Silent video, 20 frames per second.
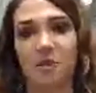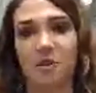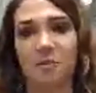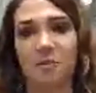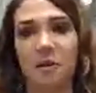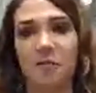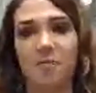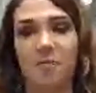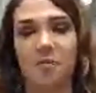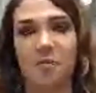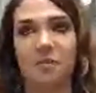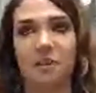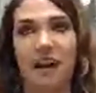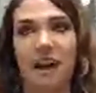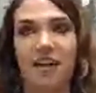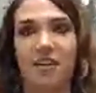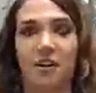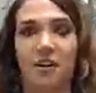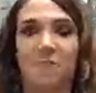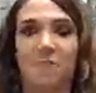Most people
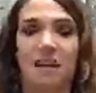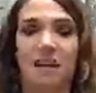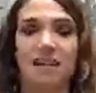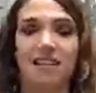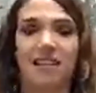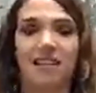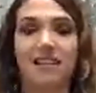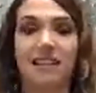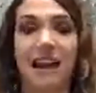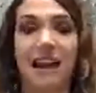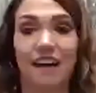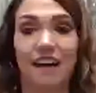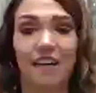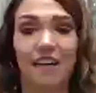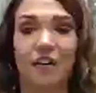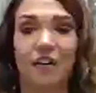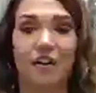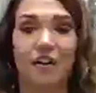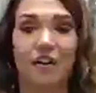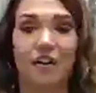that are amazing
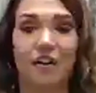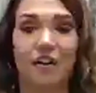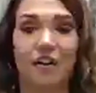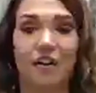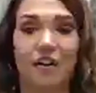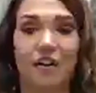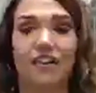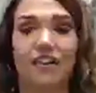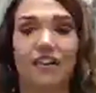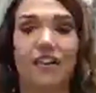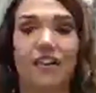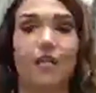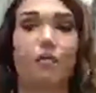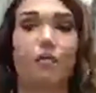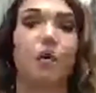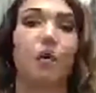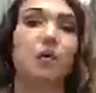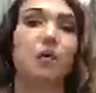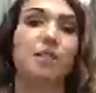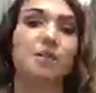talent are already talented in
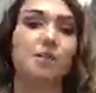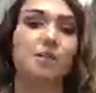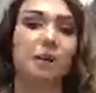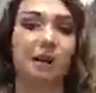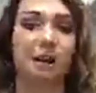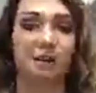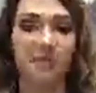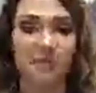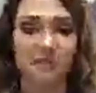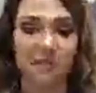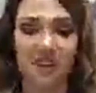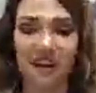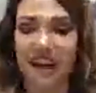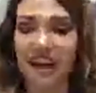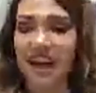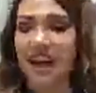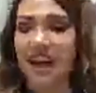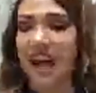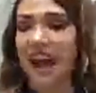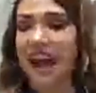a role somewhere
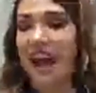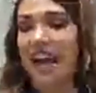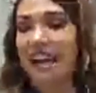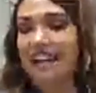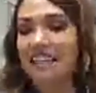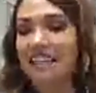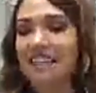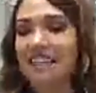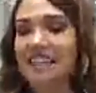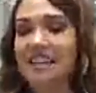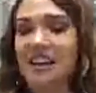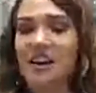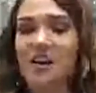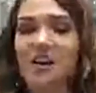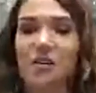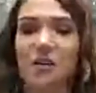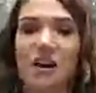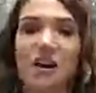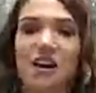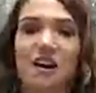else. And
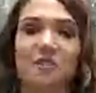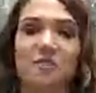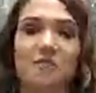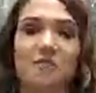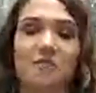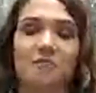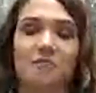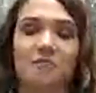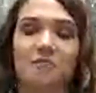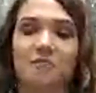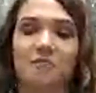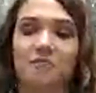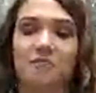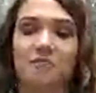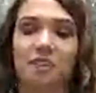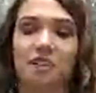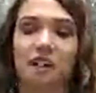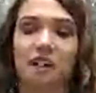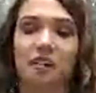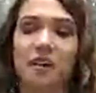so,
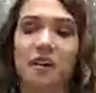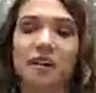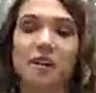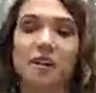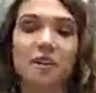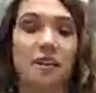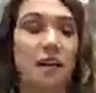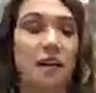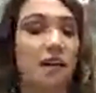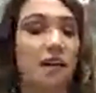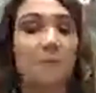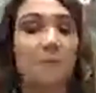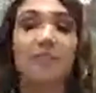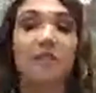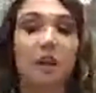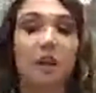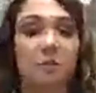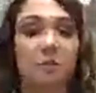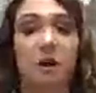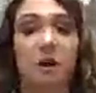it's like a
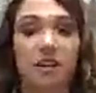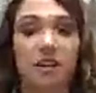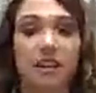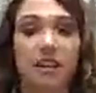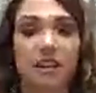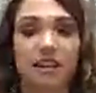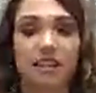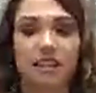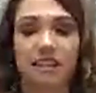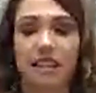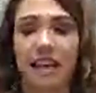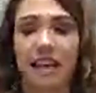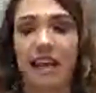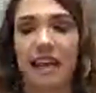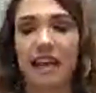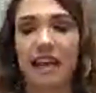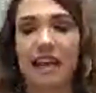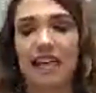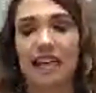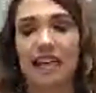month-long process.
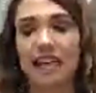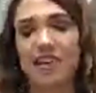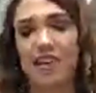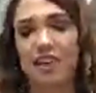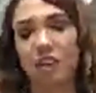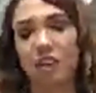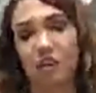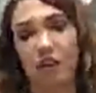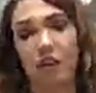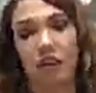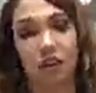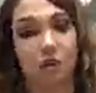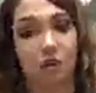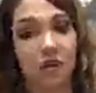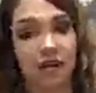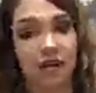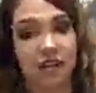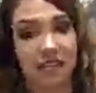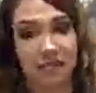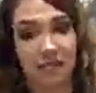And I took a lot of
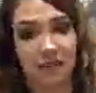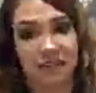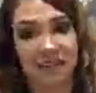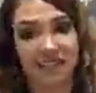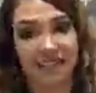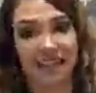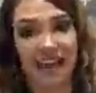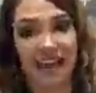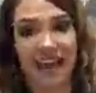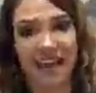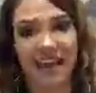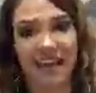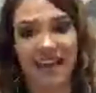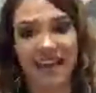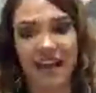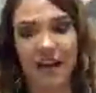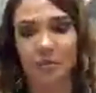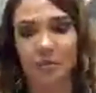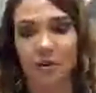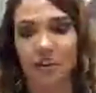shortcuts with this guy,
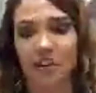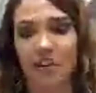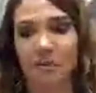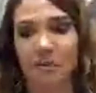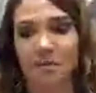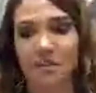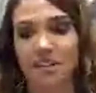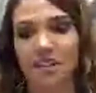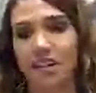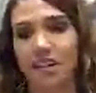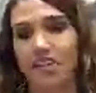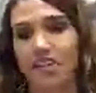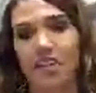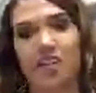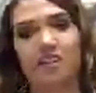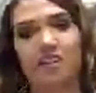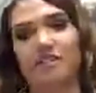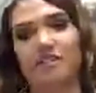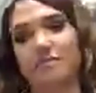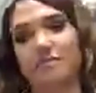and I wanted him to
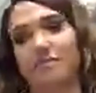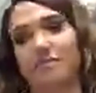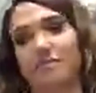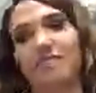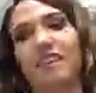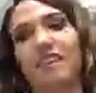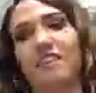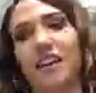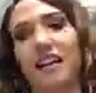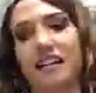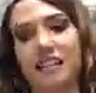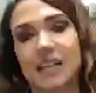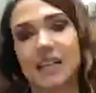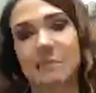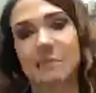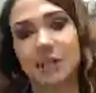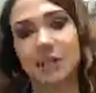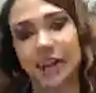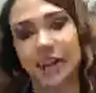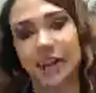start in the next
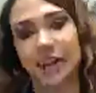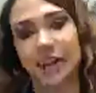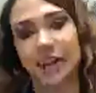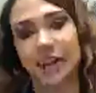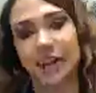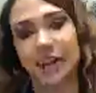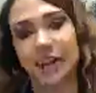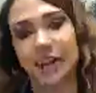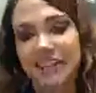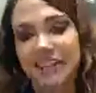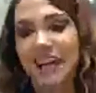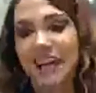couple of days.